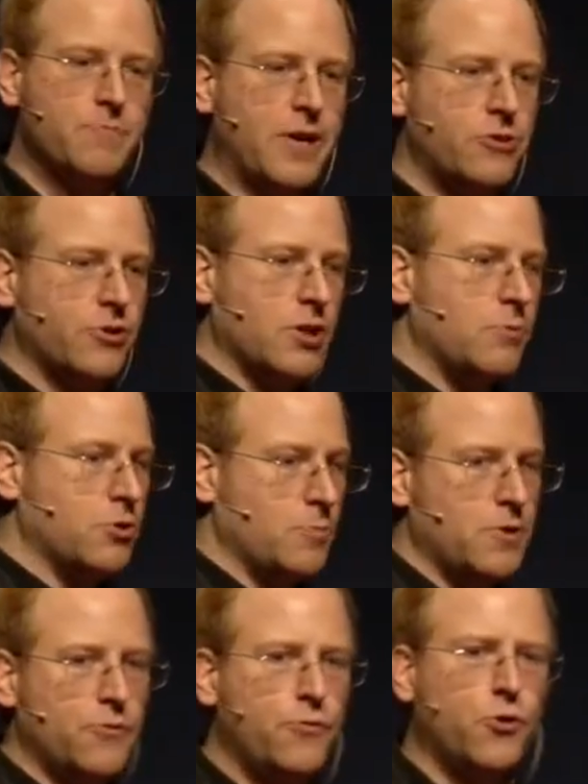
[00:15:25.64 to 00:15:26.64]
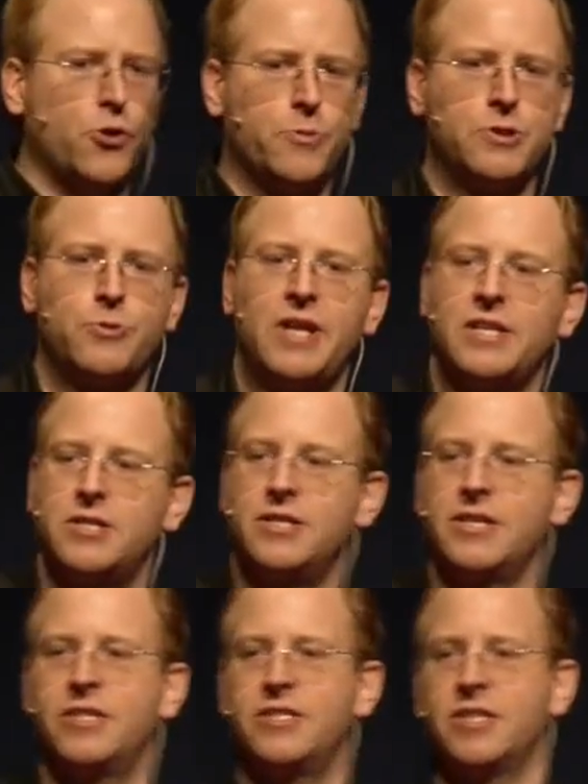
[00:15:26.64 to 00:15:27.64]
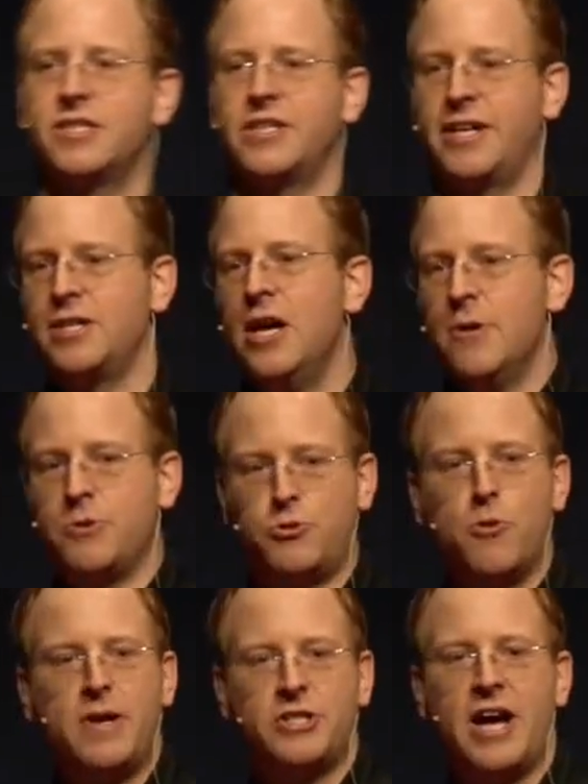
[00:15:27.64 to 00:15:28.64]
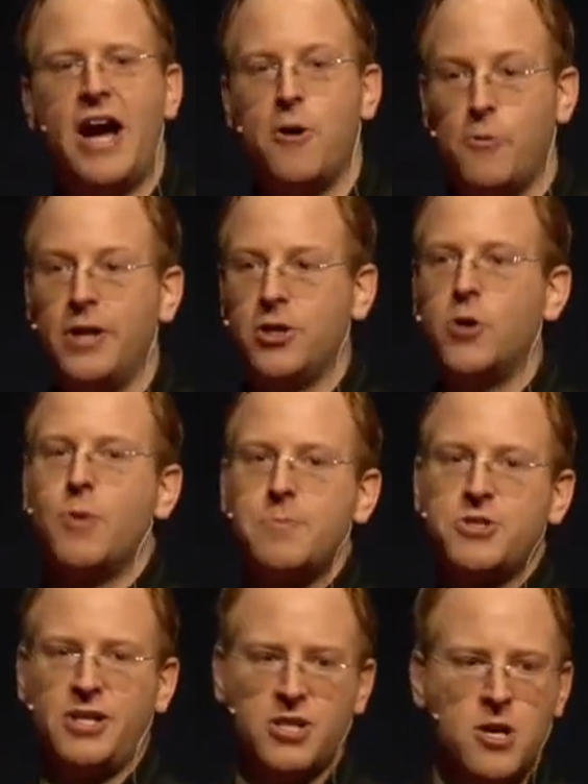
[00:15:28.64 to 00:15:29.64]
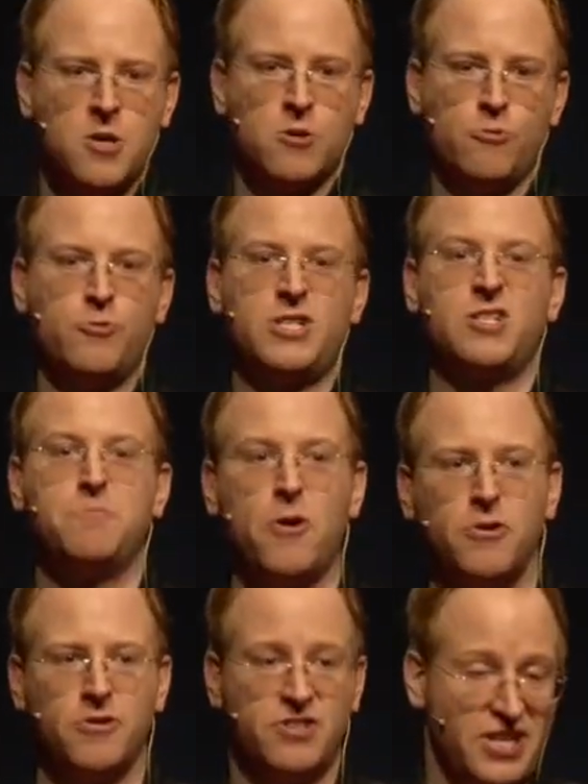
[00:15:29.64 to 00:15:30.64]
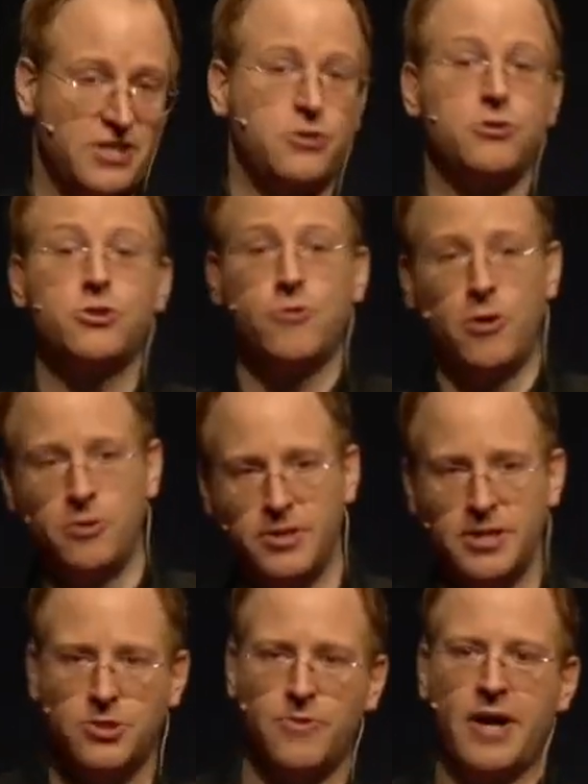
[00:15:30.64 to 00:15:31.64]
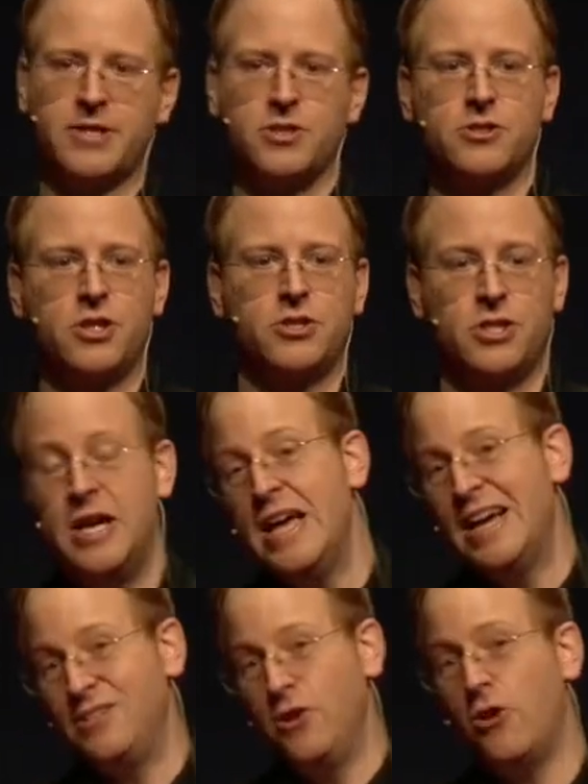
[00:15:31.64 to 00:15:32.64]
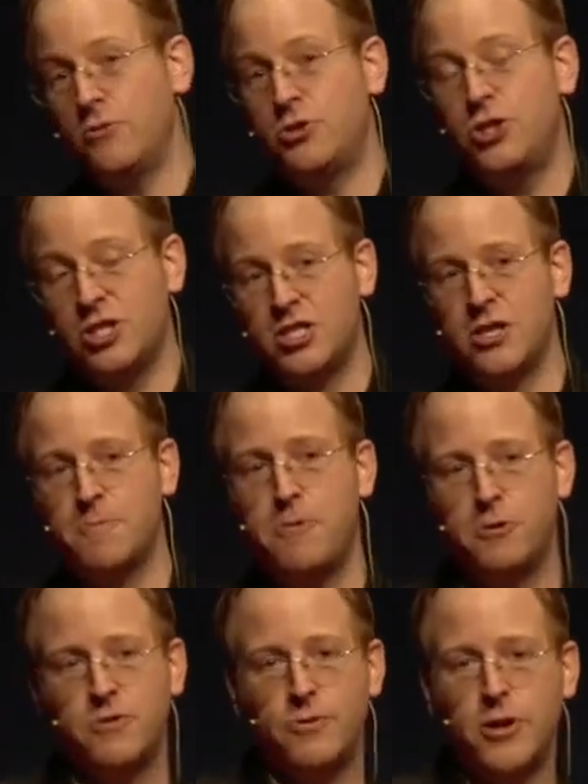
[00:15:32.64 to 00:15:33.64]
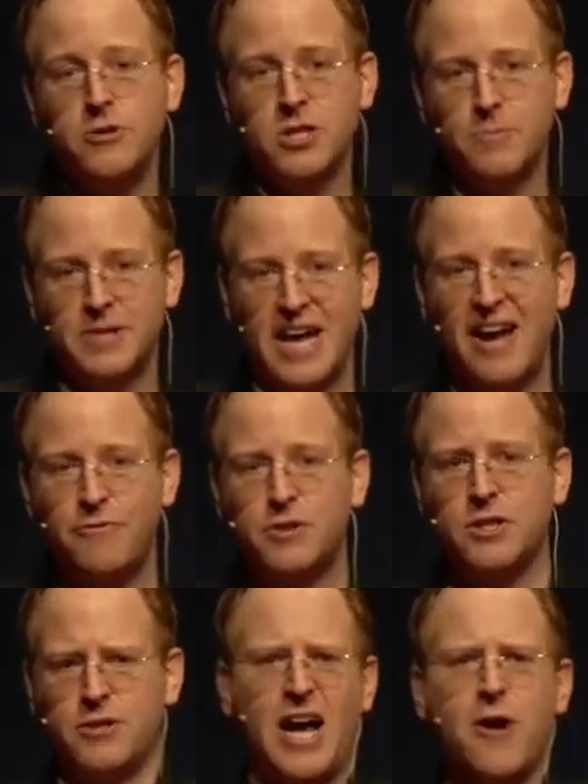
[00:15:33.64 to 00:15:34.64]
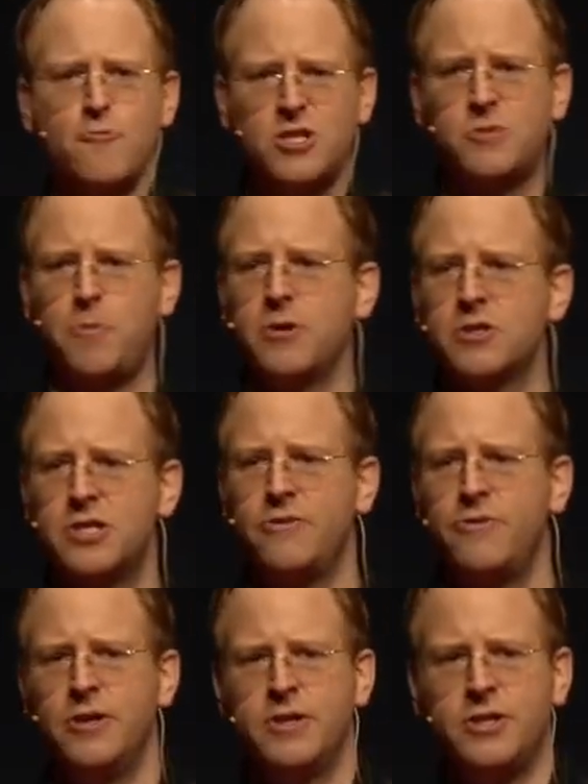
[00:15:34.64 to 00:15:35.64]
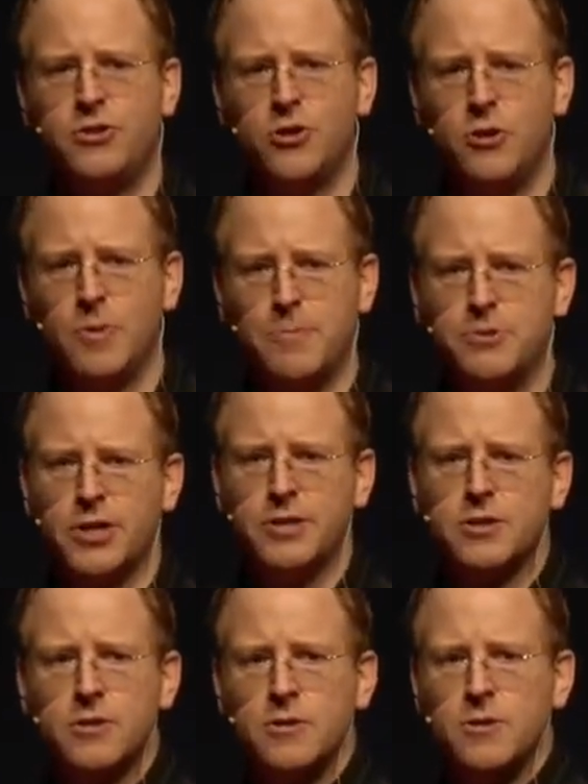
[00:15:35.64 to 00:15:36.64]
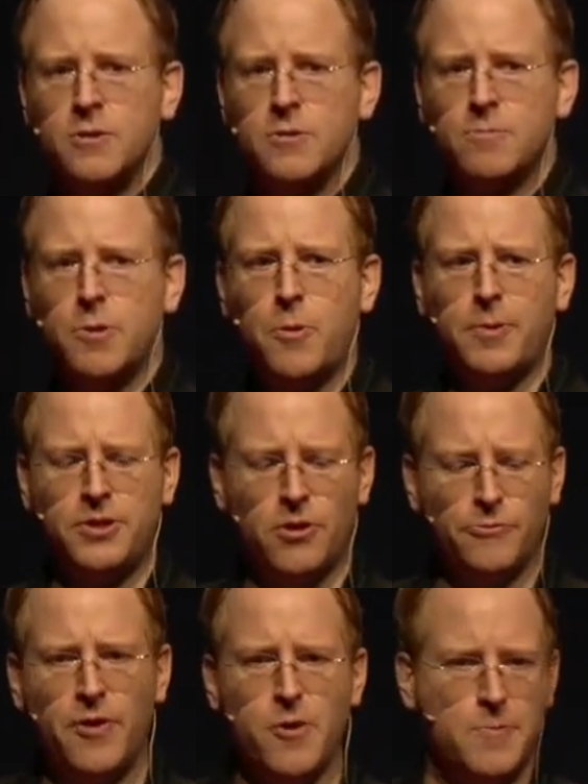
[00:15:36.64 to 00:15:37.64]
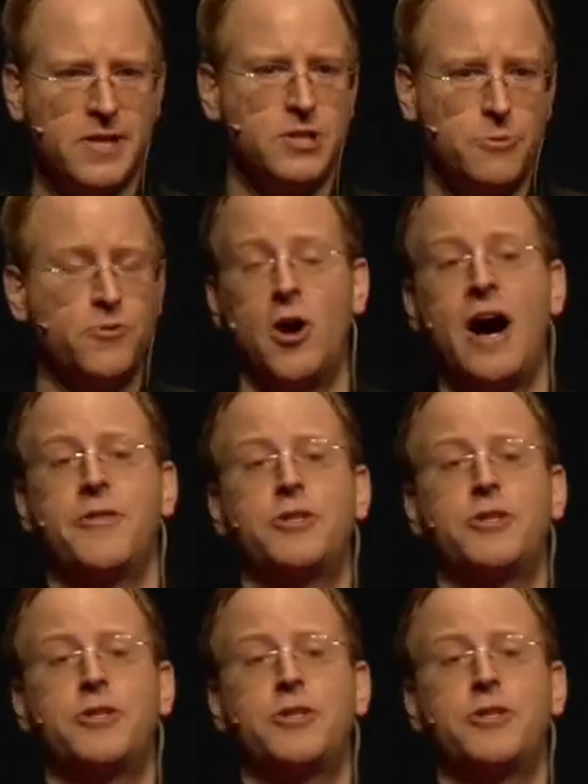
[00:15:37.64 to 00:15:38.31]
metric, which will be the fourth, which will add to the existing set, which will measure how well your website responds as you scroll and interact and touch it, not just at the point of loading, but after load. How responsive is your website? Probably not very, because we've not had the